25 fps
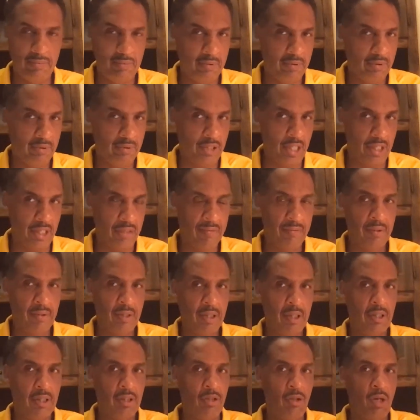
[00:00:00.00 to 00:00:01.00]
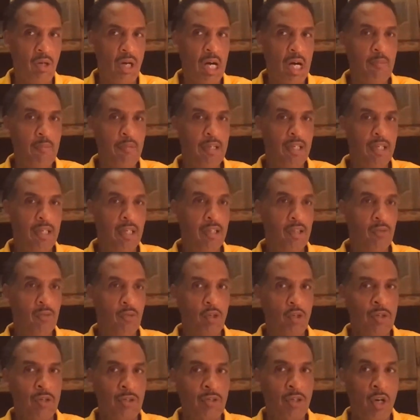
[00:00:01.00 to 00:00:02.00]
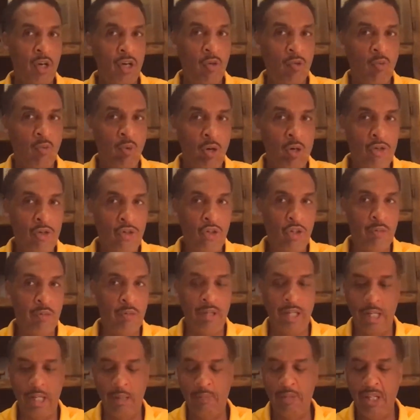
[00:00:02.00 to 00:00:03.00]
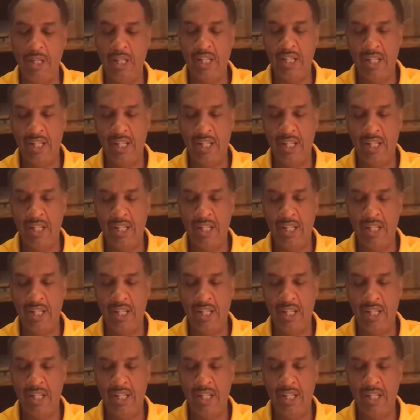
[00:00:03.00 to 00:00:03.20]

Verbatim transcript: See? Do homage. In other words, worship him.